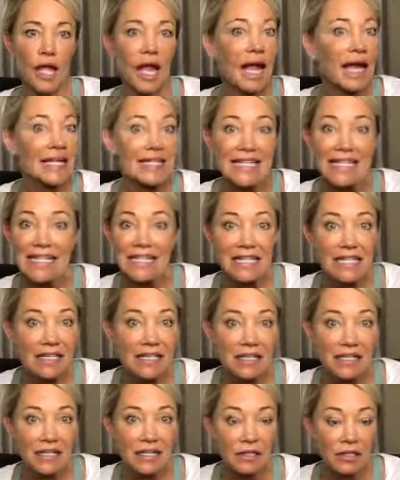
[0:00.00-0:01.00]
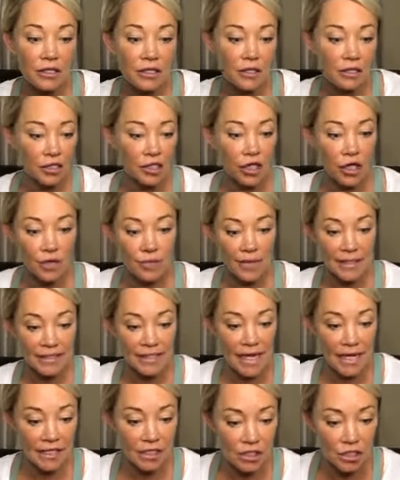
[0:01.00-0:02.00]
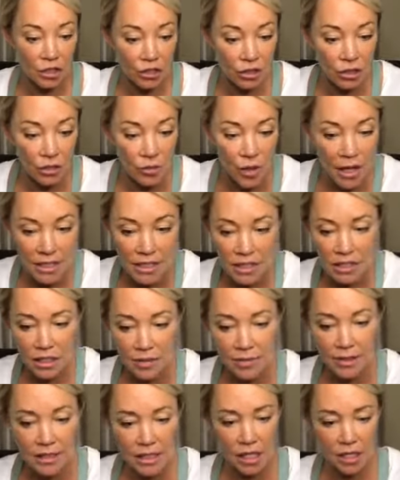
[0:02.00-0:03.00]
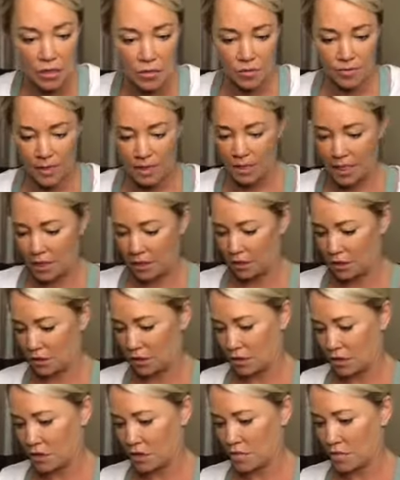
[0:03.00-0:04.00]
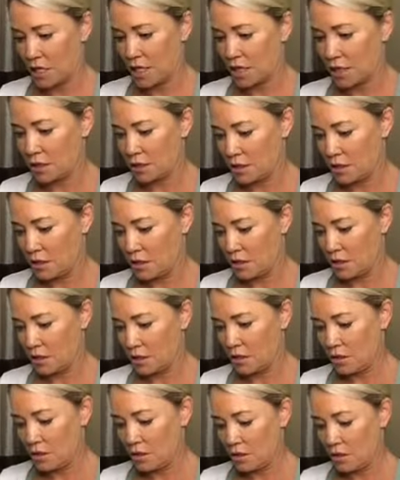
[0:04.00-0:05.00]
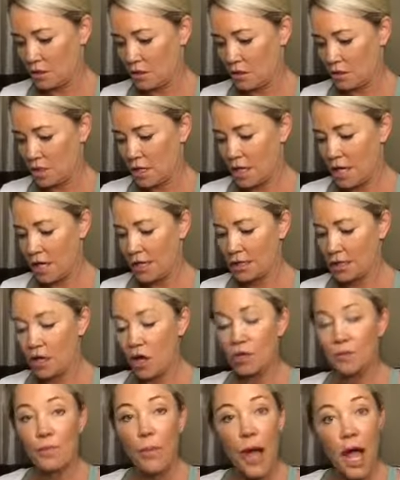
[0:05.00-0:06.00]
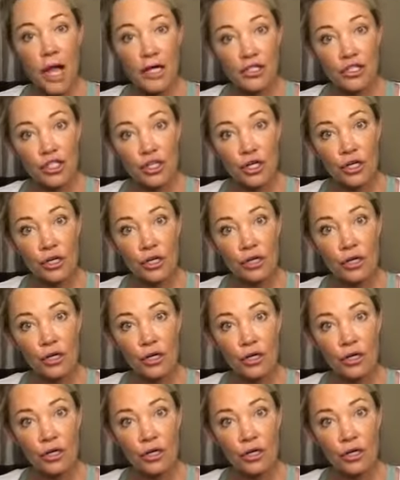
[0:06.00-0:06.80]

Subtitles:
I didn't. You know what my text to her was? Let me tell you what my text to her was. It's called posture.